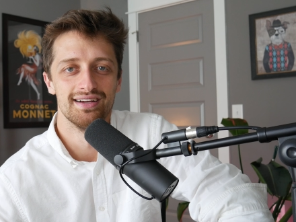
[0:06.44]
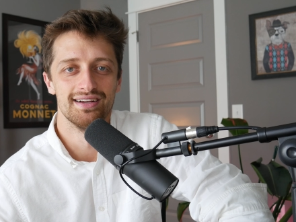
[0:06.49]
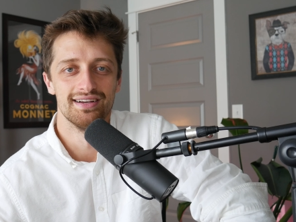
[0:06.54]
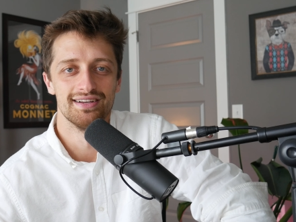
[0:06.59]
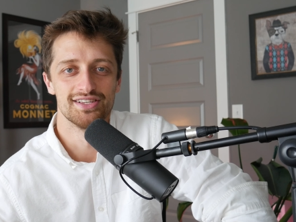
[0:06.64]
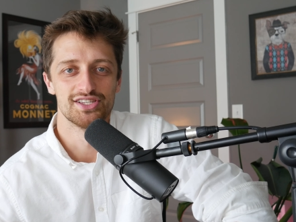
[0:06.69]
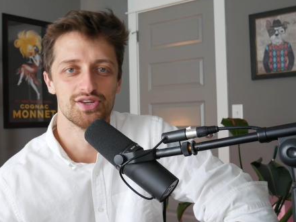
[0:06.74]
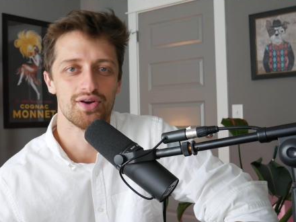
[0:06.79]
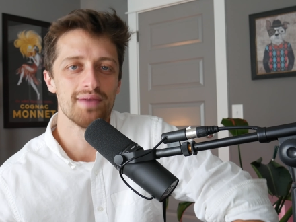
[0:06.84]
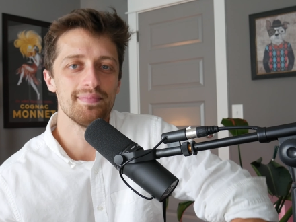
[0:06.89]

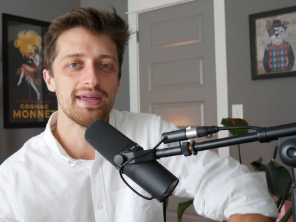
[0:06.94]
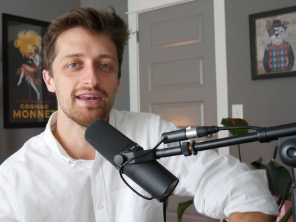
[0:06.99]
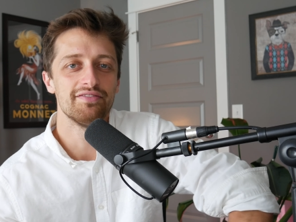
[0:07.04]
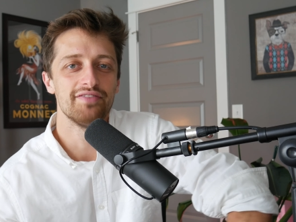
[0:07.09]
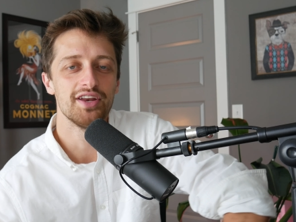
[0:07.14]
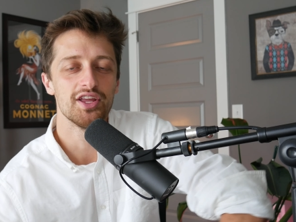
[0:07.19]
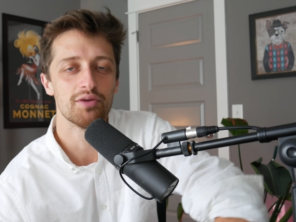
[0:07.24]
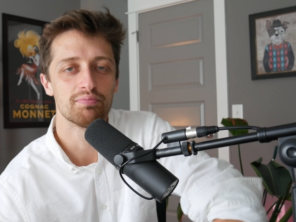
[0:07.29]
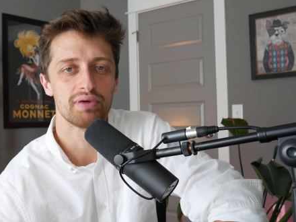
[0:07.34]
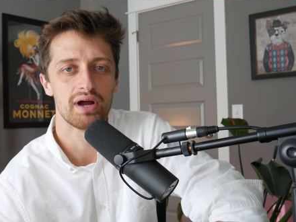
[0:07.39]
So I made a
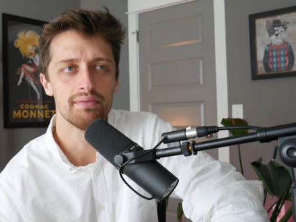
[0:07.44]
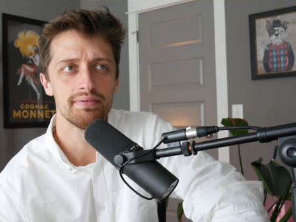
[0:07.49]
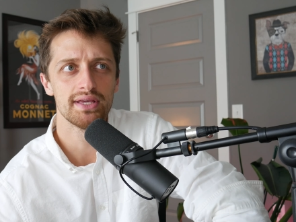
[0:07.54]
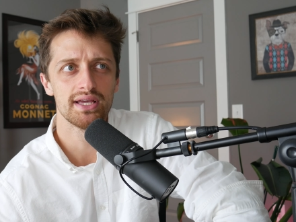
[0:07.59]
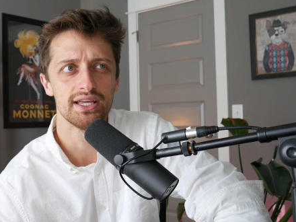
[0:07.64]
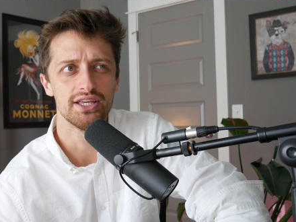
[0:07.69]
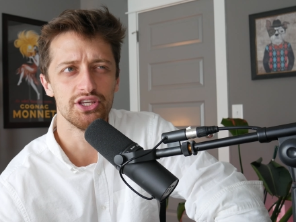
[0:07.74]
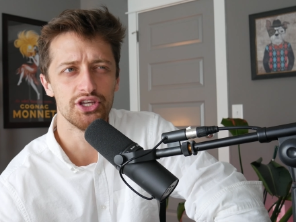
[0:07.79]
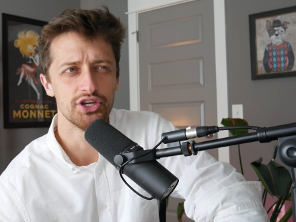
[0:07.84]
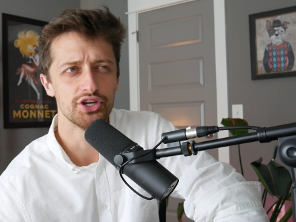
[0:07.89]
video probably a
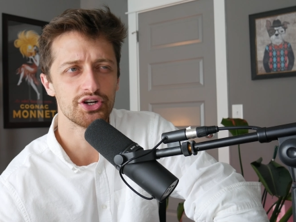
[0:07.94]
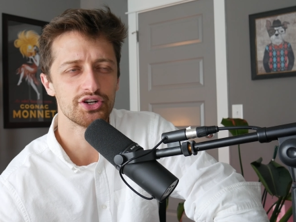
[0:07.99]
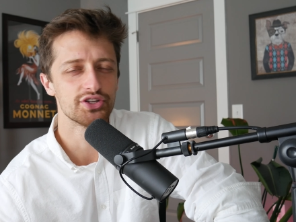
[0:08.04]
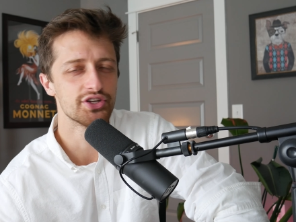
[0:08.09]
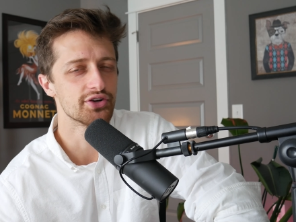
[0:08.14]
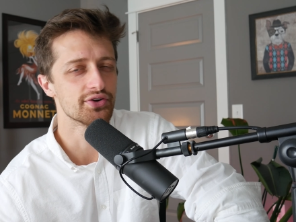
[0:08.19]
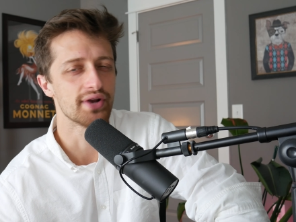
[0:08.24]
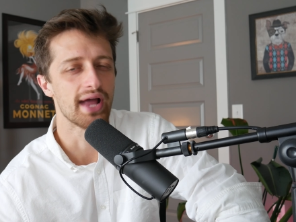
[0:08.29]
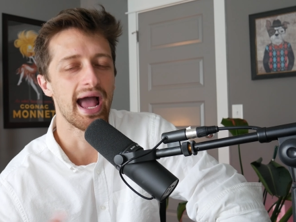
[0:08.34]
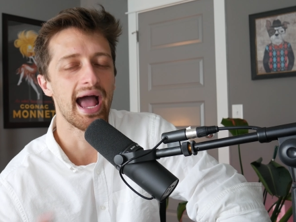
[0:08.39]
year
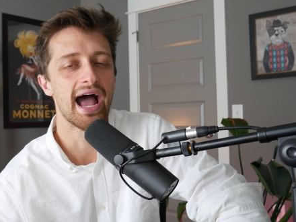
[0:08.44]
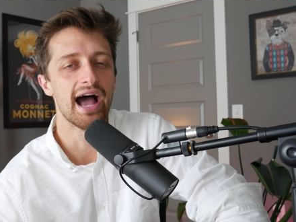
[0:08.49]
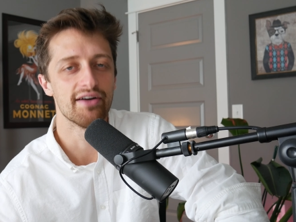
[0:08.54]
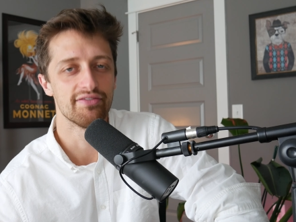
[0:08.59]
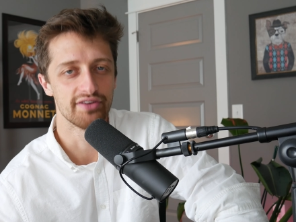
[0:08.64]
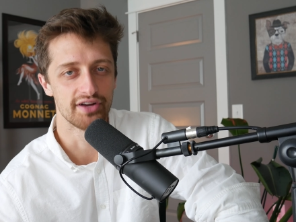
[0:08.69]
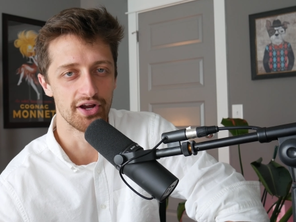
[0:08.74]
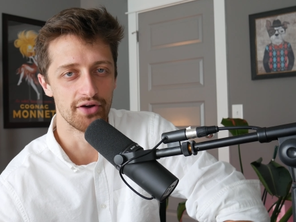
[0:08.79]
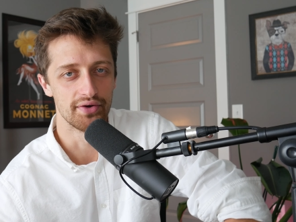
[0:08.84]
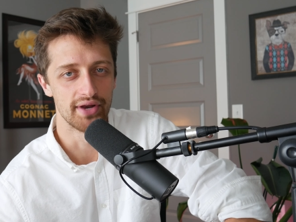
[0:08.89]
and a half
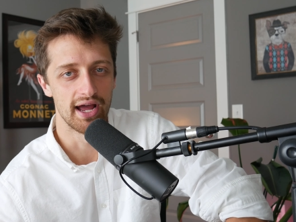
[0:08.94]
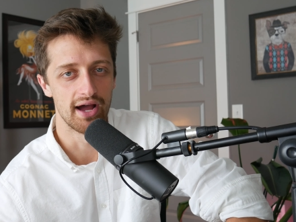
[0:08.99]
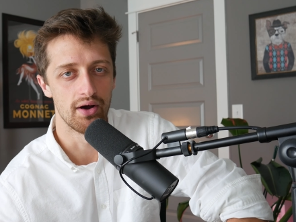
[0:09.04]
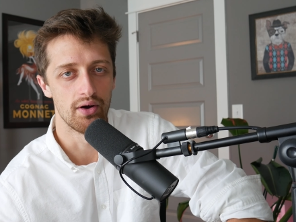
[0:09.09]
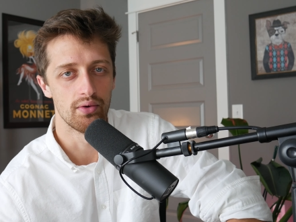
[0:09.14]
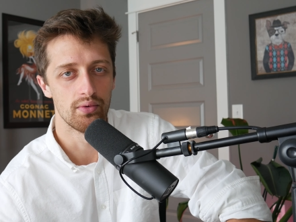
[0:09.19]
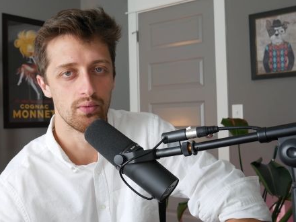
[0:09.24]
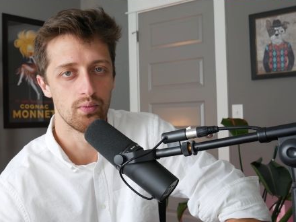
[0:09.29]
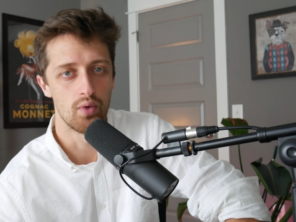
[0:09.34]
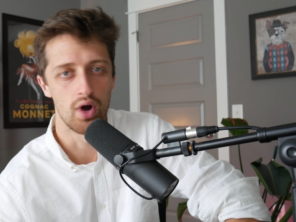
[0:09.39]
ago
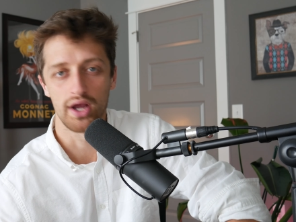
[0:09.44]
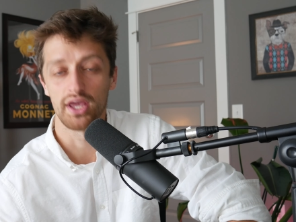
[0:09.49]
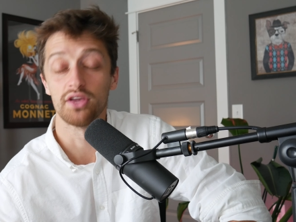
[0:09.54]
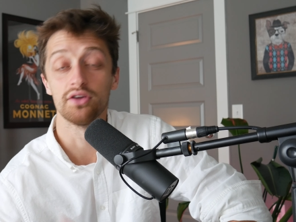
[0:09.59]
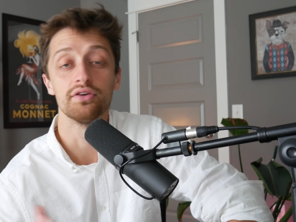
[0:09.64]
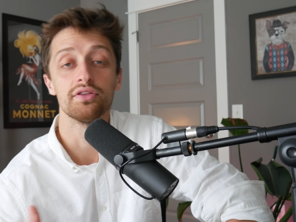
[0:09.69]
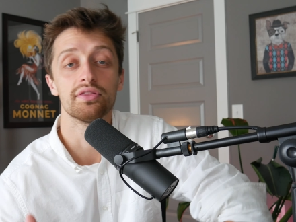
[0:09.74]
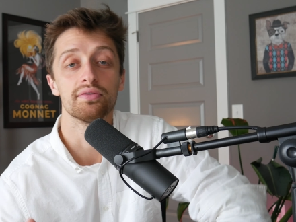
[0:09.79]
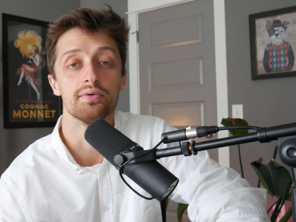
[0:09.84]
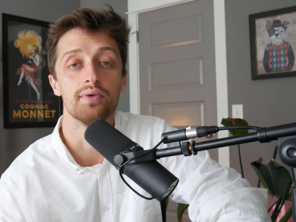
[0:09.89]
now, walking
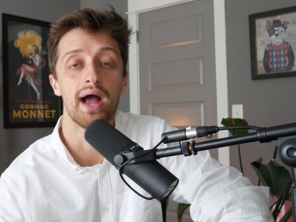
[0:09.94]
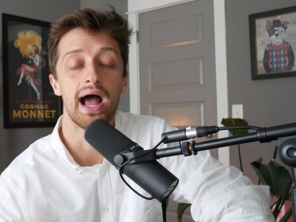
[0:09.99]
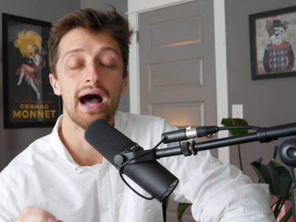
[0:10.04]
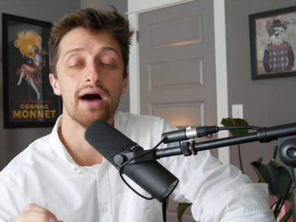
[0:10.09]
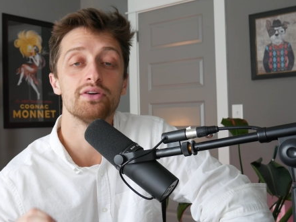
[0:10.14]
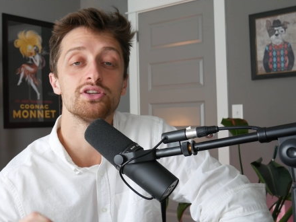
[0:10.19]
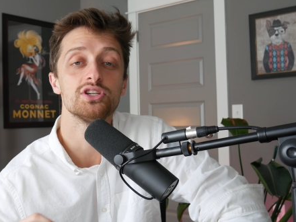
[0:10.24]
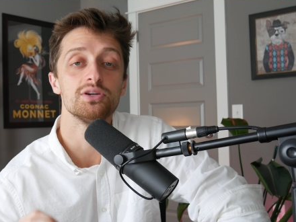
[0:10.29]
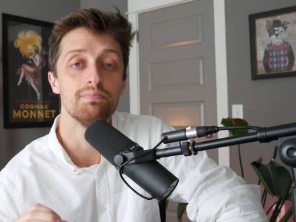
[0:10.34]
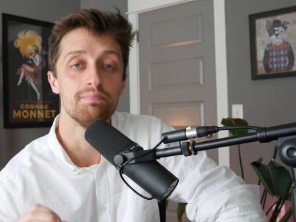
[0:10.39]
you through
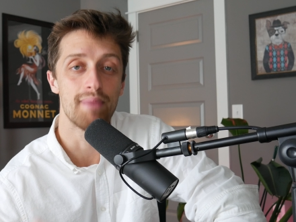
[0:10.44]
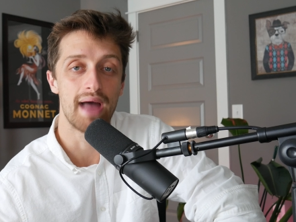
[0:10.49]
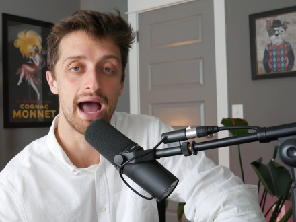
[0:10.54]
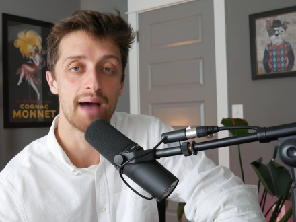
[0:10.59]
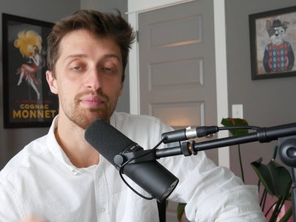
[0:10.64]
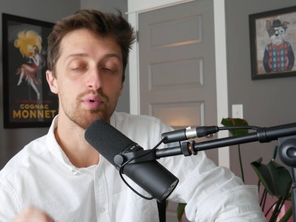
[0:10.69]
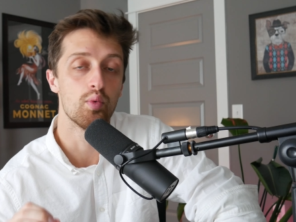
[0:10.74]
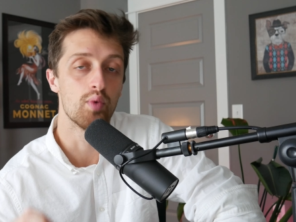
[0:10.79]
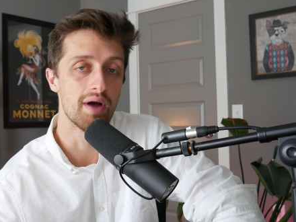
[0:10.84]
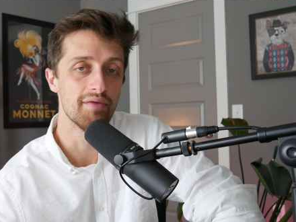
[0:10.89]
how to
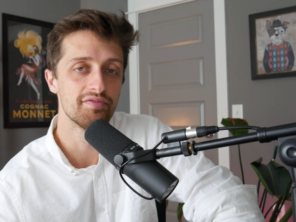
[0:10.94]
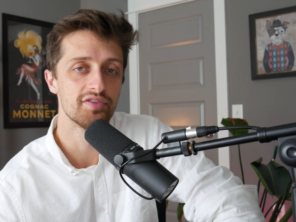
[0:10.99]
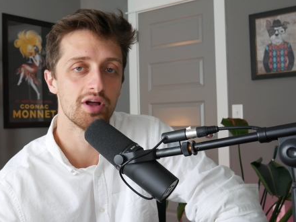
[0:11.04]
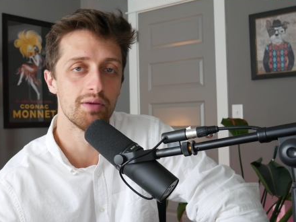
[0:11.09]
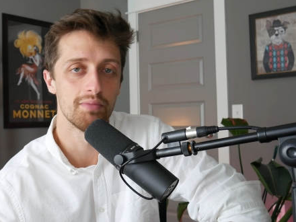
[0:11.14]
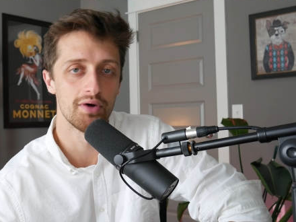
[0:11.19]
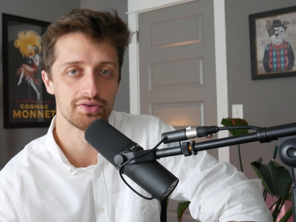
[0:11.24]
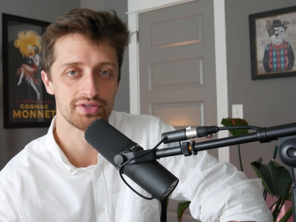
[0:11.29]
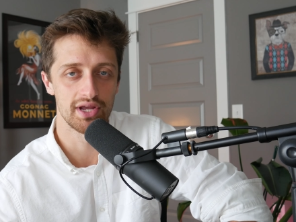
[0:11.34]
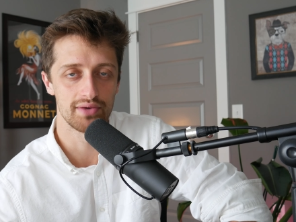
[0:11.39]
map Webflow
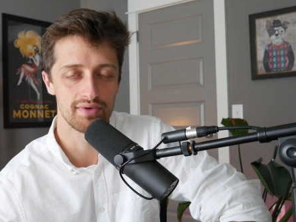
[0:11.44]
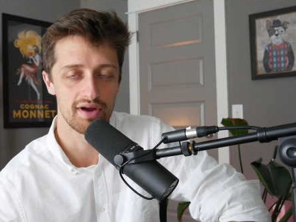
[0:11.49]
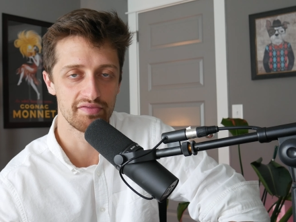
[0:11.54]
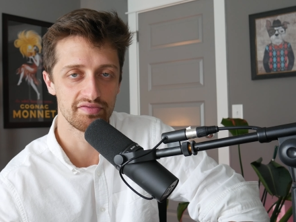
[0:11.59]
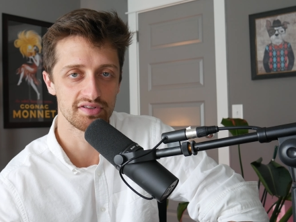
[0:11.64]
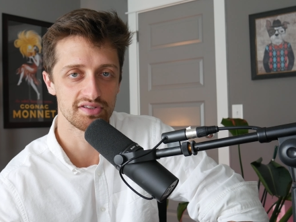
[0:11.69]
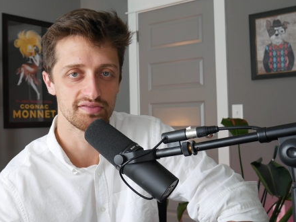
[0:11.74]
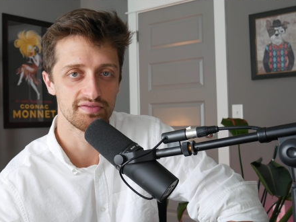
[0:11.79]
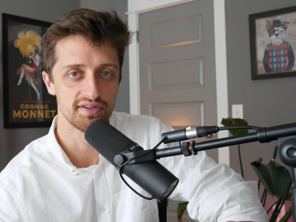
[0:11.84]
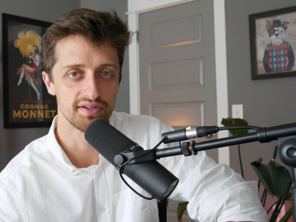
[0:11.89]

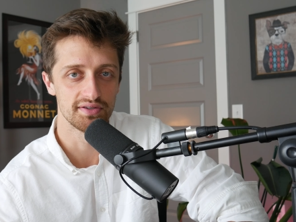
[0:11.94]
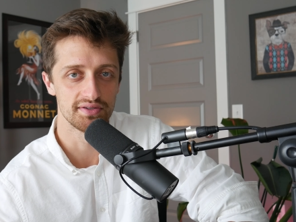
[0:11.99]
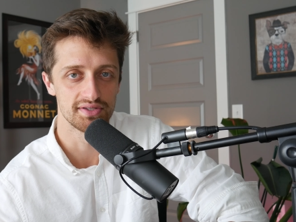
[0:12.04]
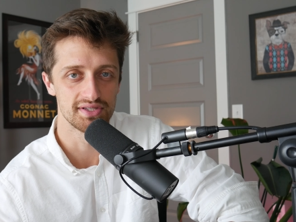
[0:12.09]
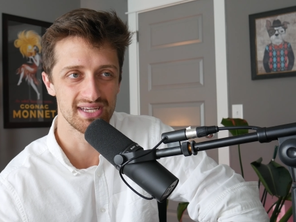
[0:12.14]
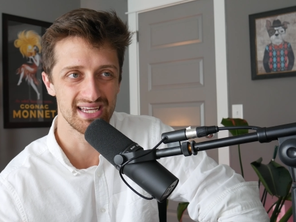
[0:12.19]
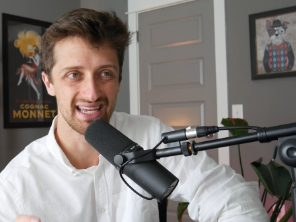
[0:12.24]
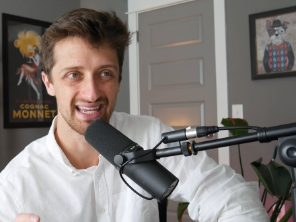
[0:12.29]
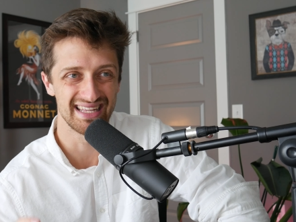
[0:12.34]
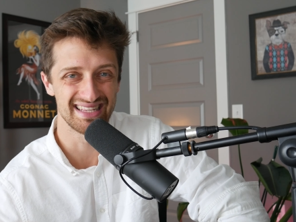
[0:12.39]
Multi-Reference Fields
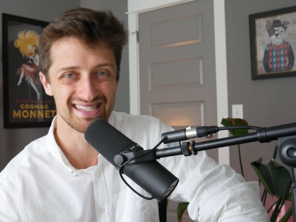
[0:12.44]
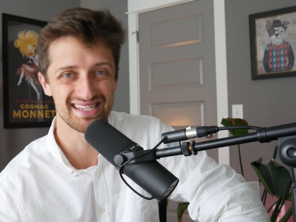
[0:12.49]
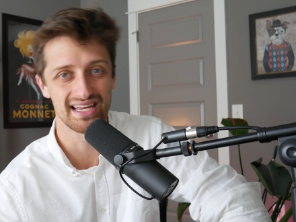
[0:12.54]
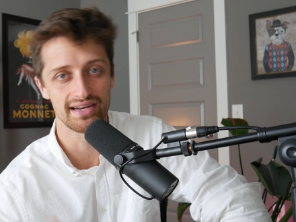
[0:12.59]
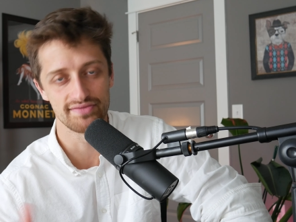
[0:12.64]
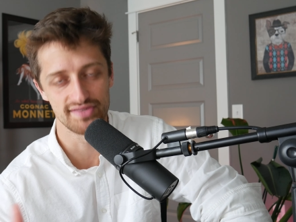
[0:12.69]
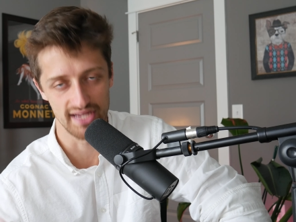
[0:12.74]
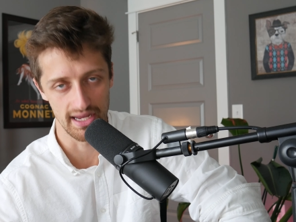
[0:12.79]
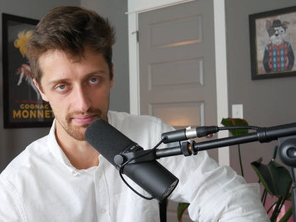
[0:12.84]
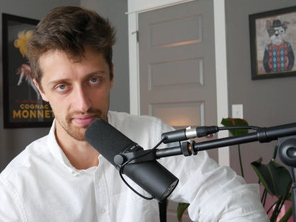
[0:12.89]
inside
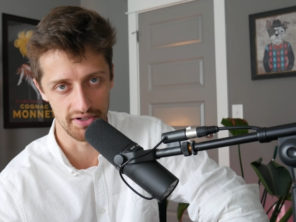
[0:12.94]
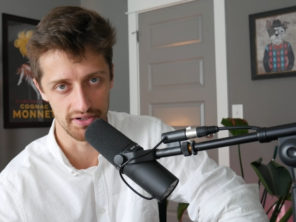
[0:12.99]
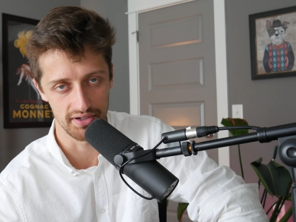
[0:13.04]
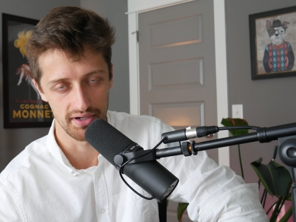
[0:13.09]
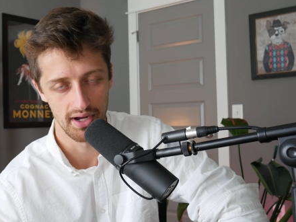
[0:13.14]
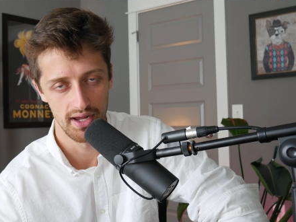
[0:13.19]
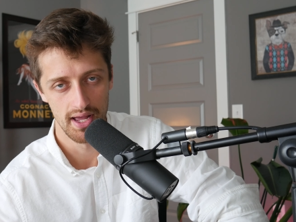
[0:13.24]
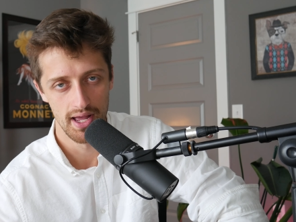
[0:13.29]
of Zapier.